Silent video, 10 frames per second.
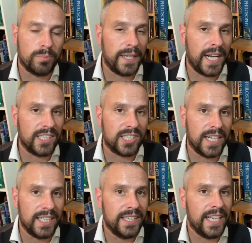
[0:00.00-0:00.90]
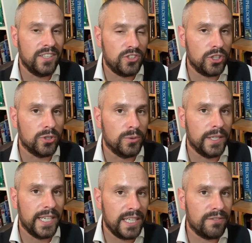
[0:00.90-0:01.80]
but actually they do
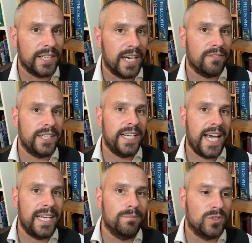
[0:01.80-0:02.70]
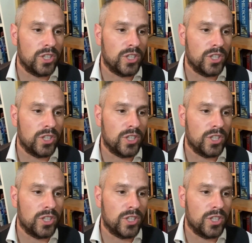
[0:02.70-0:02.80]
even have a name.